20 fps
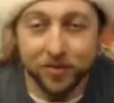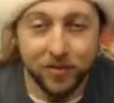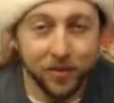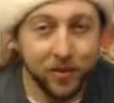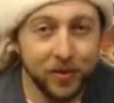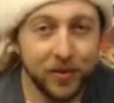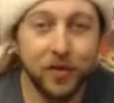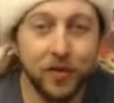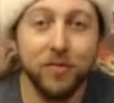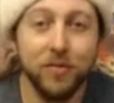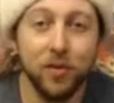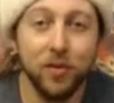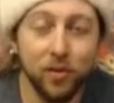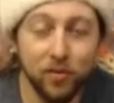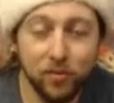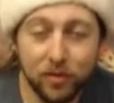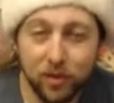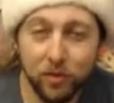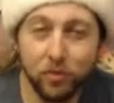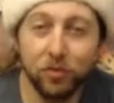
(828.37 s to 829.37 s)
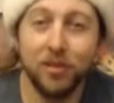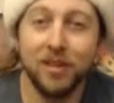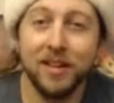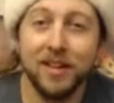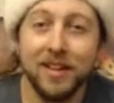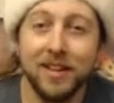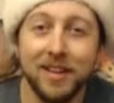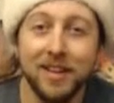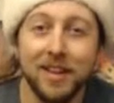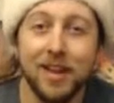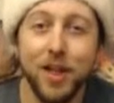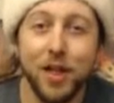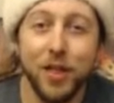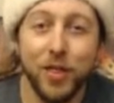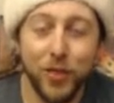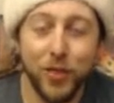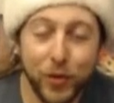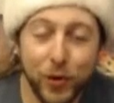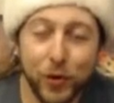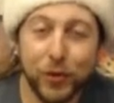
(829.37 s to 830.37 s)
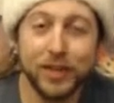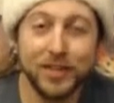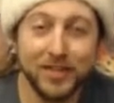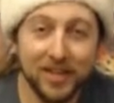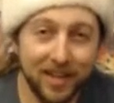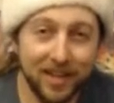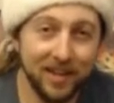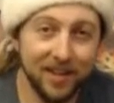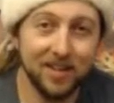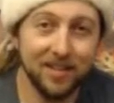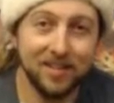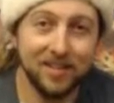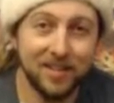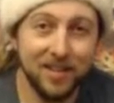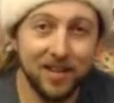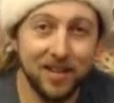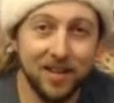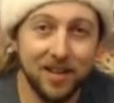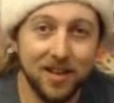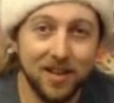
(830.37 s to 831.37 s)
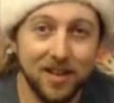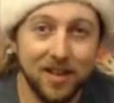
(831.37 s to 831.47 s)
He was only there for literally 30 seconds.